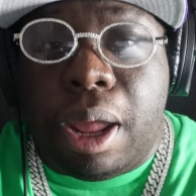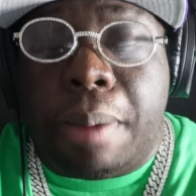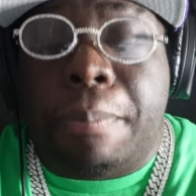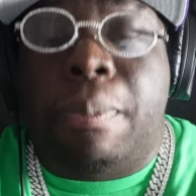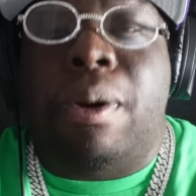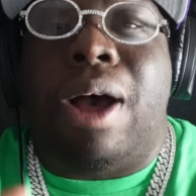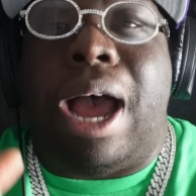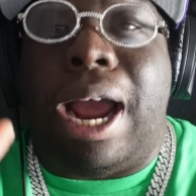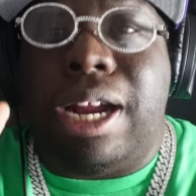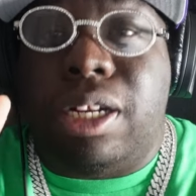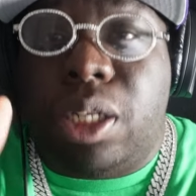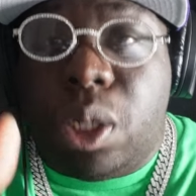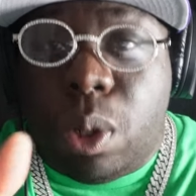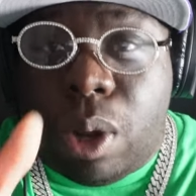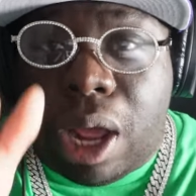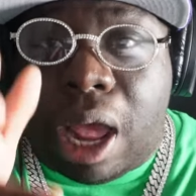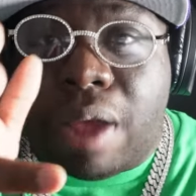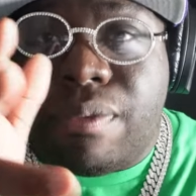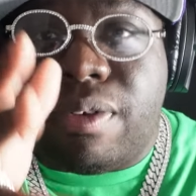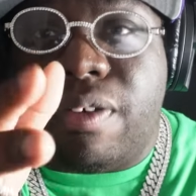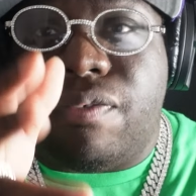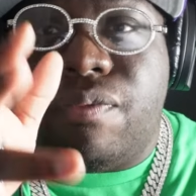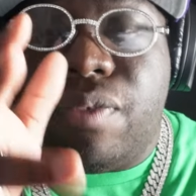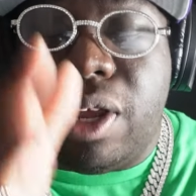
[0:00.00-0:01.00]
But I do
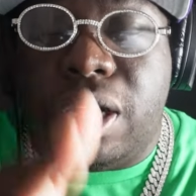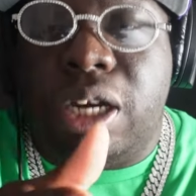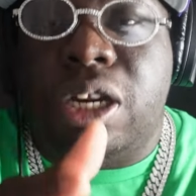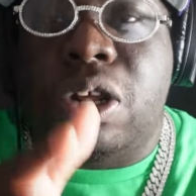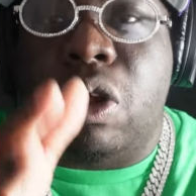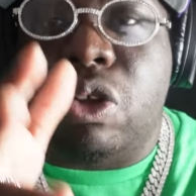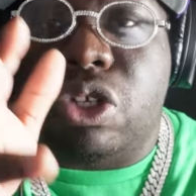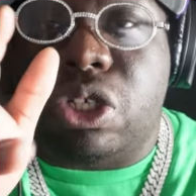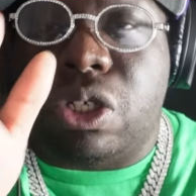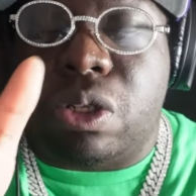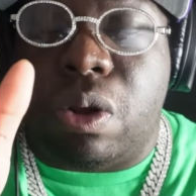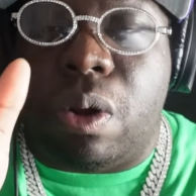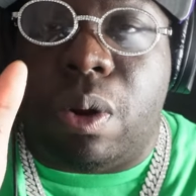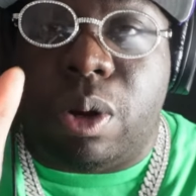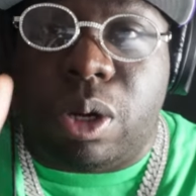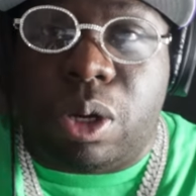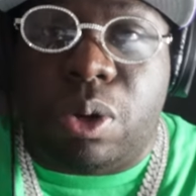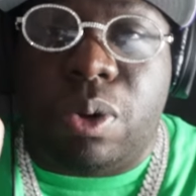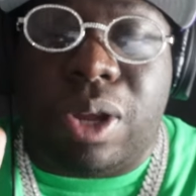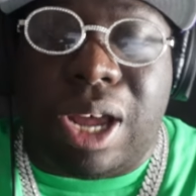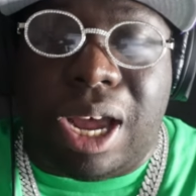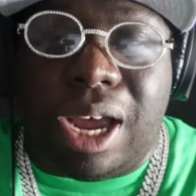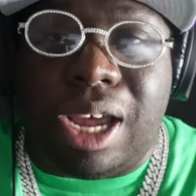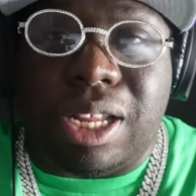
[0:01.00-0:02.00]
have a video showing
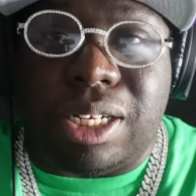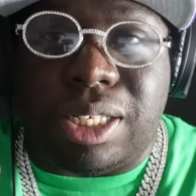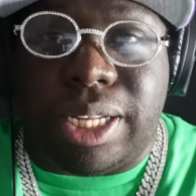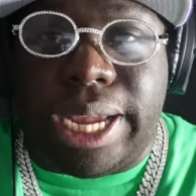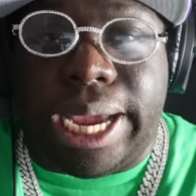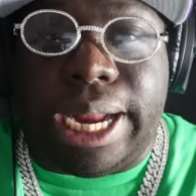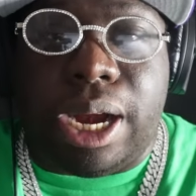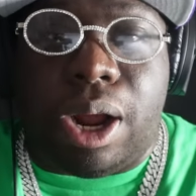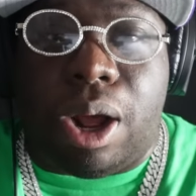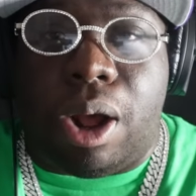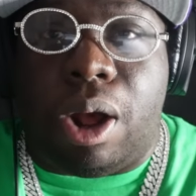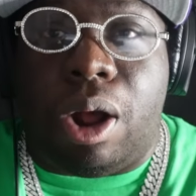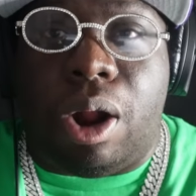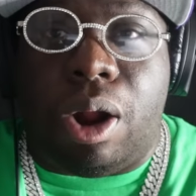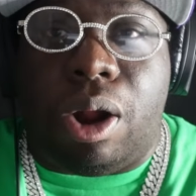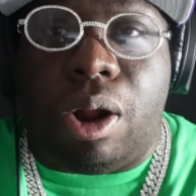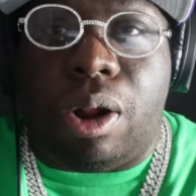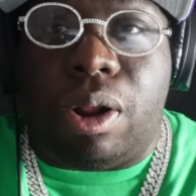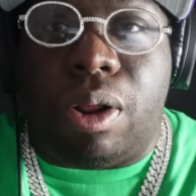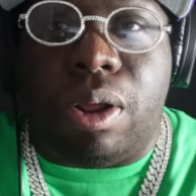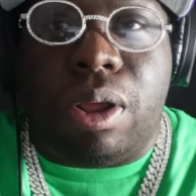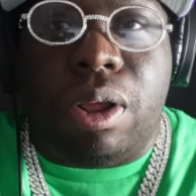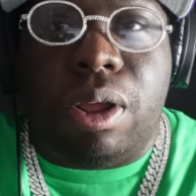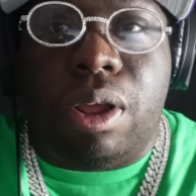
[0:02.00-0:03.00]
you guys that
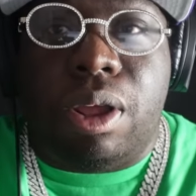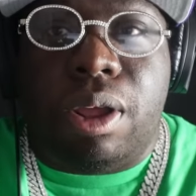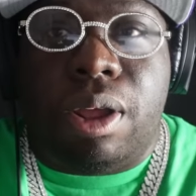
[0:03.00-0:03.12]
all